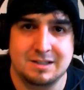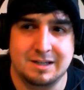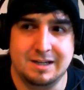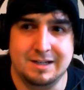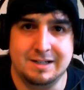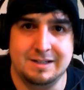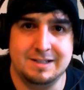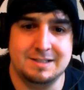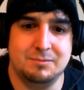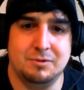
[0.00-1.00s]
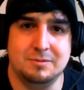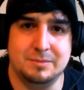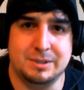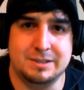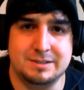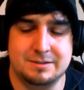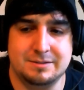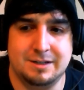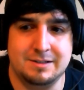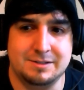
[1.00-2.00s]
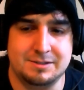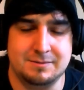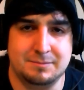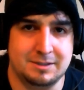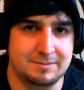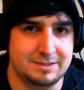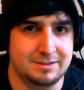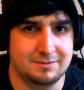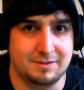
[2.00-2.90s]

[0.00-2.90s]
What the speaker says: And that's important because as a tournament player myself,